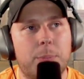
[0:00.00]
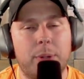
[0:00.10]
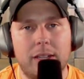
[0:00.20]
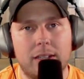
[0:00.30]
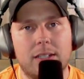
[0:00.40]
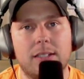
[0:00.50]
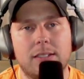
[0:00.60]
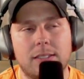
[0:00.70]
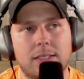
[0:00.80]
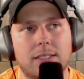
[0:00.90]
to pick
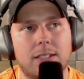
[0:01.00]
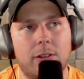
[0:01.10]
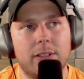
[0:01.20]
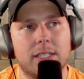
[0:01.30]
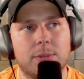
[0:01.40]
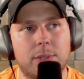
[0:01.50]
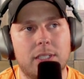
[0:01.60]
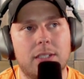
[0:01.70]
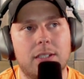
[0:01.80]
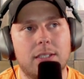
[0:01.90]
on this
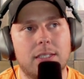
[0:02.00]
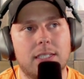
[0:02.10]
one.